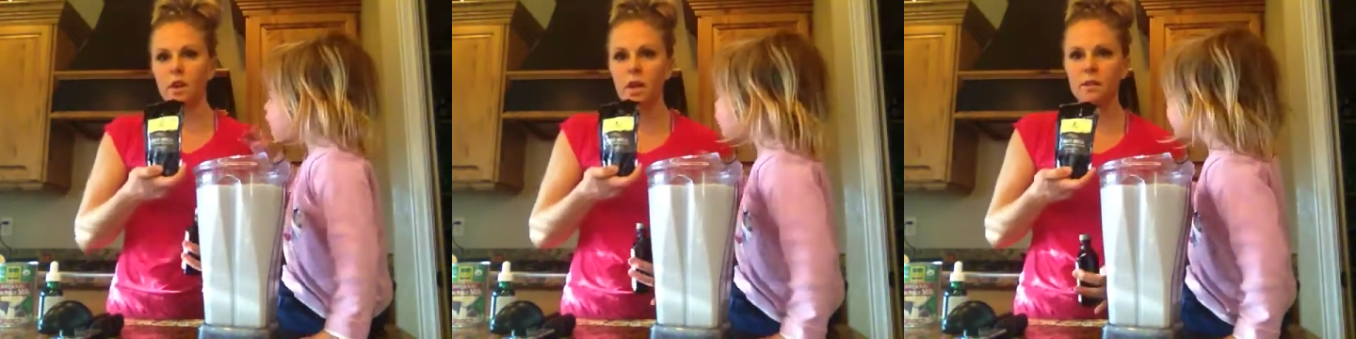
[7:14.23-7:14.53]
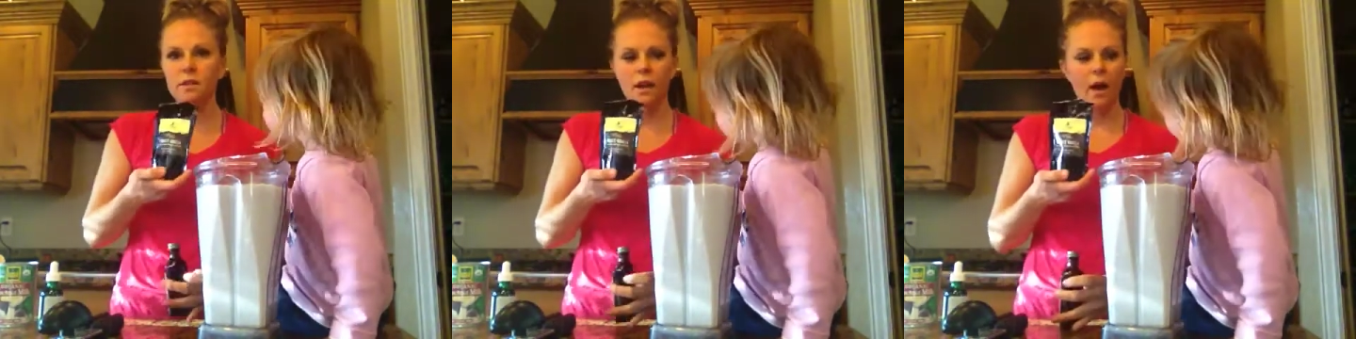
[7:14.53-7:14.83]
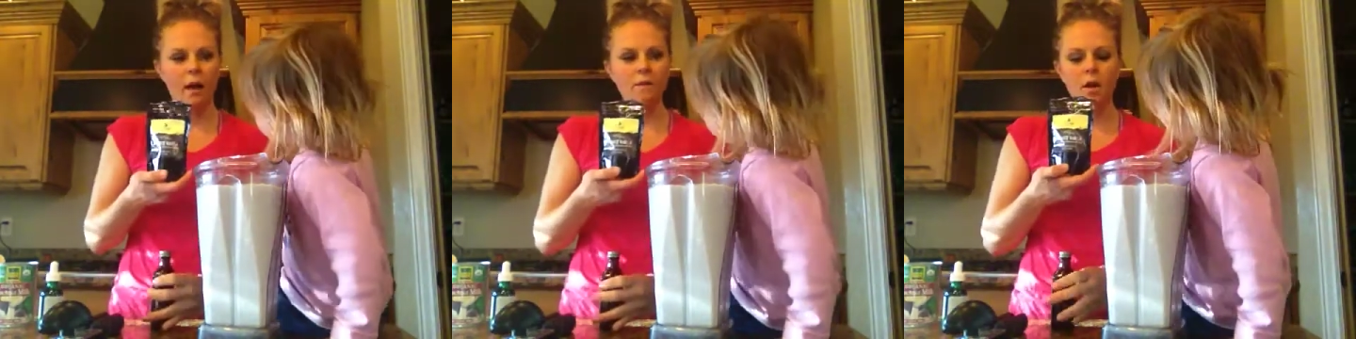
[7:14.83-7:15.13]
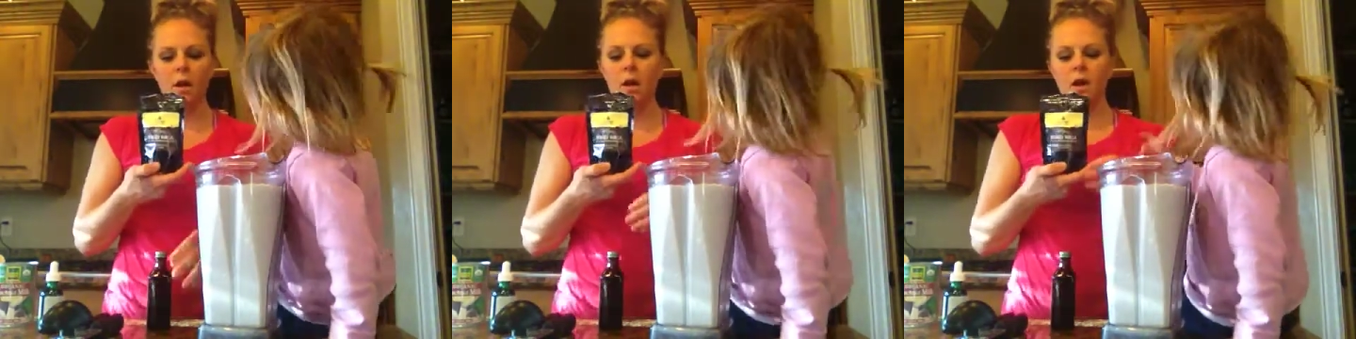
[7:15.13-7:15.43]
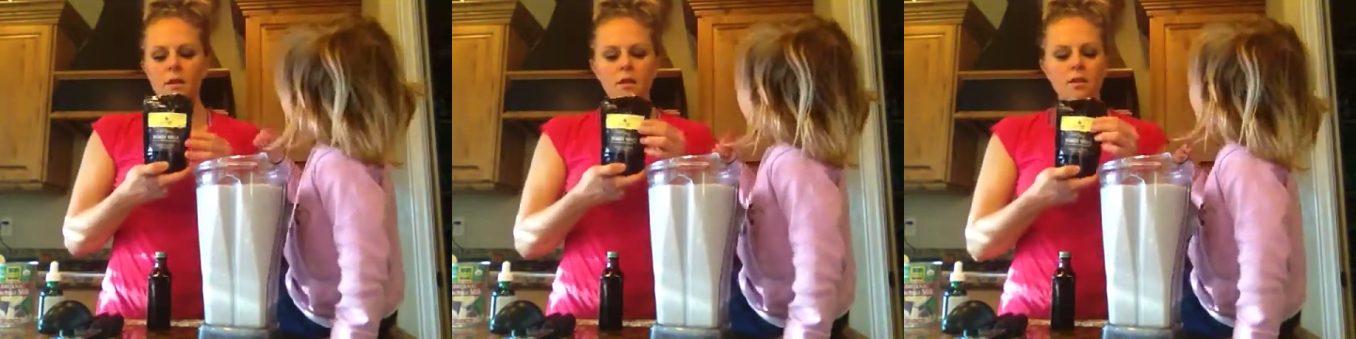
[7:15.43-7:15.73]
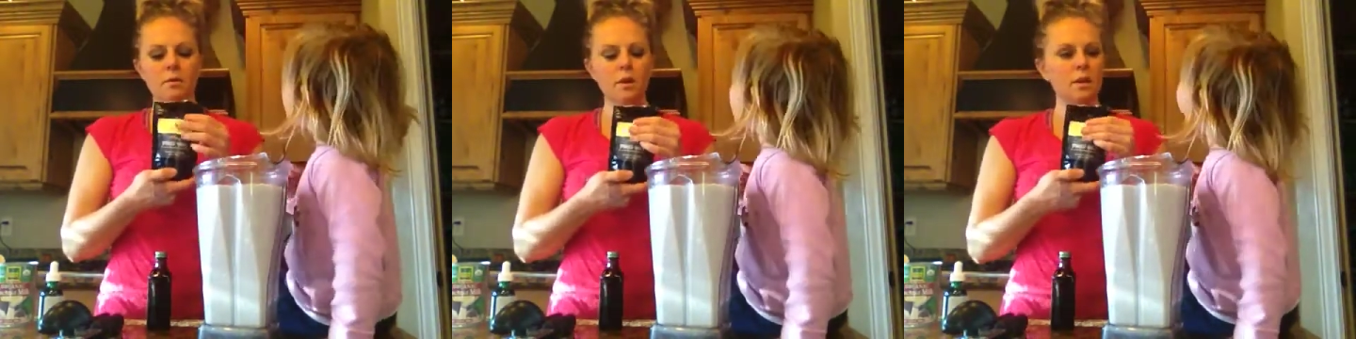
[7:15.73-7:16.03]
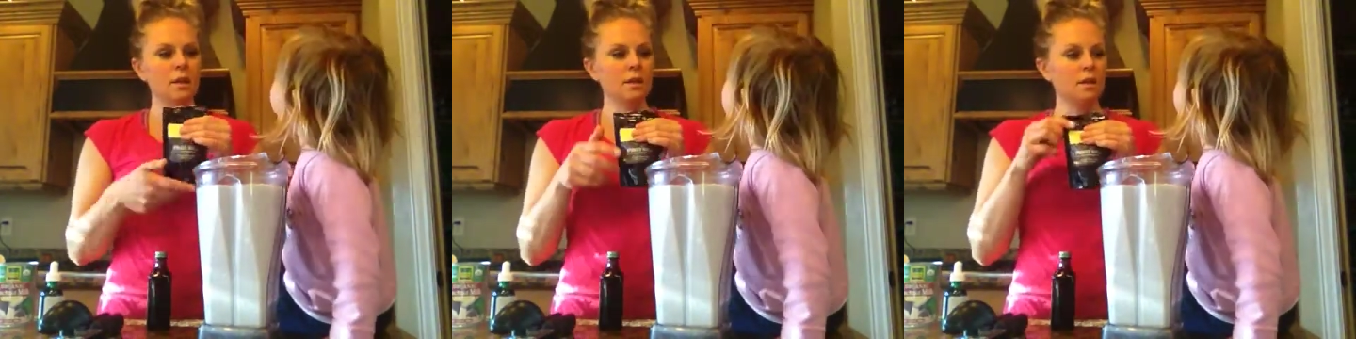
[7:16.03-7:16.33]
vanillas I have. This
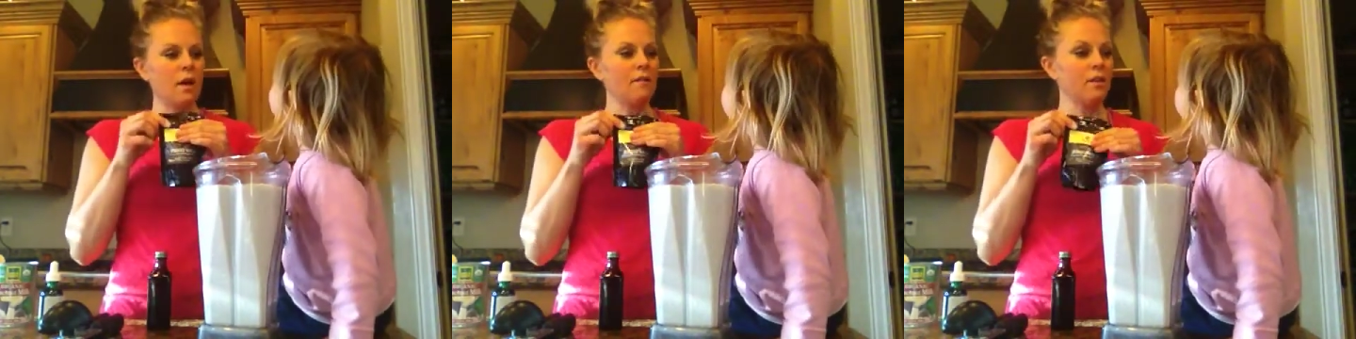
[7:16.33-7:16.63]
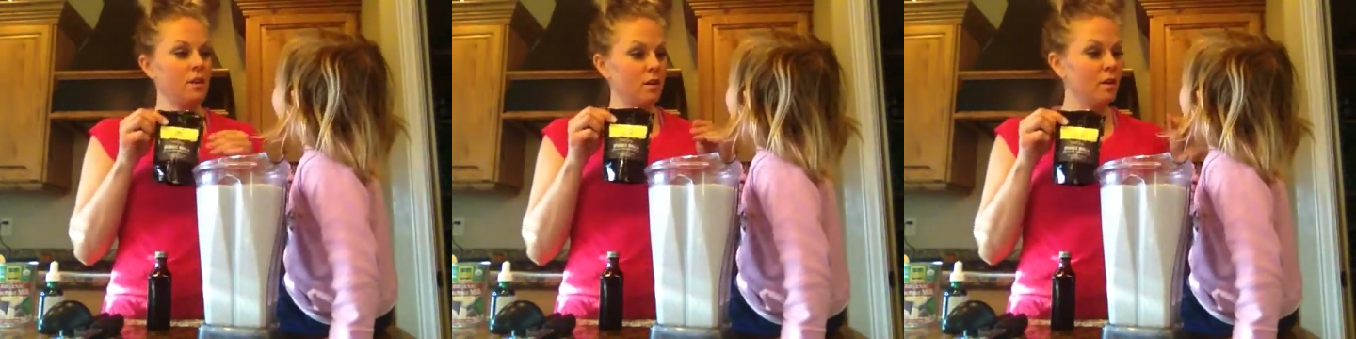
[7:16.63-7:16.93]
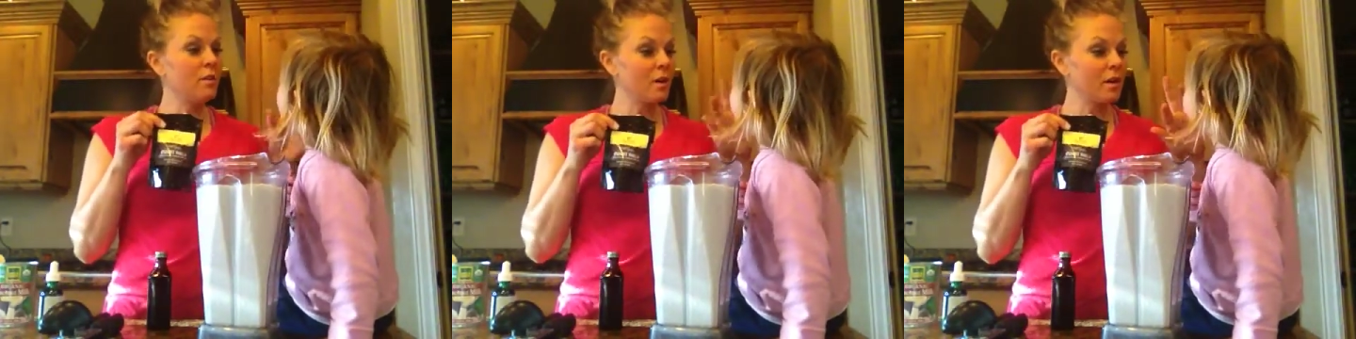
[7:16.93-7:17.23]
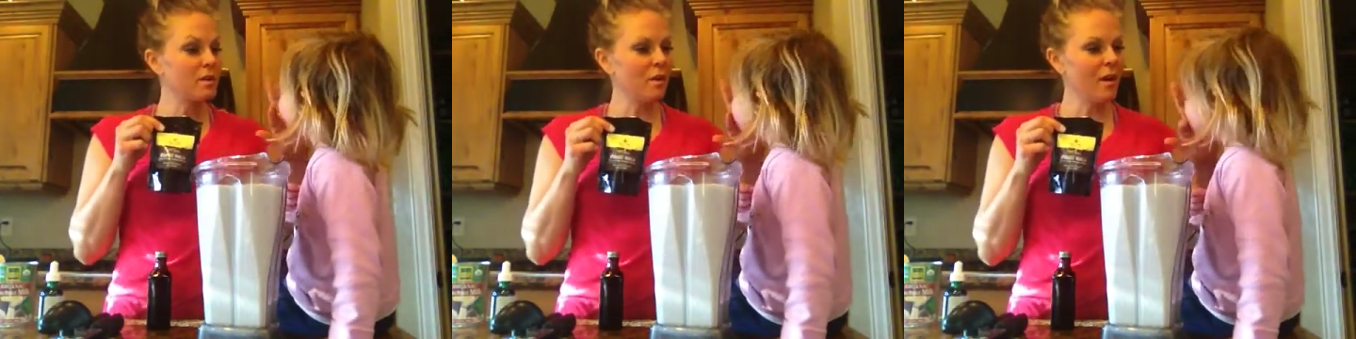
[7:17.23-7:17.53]
one is off the internet. You want to do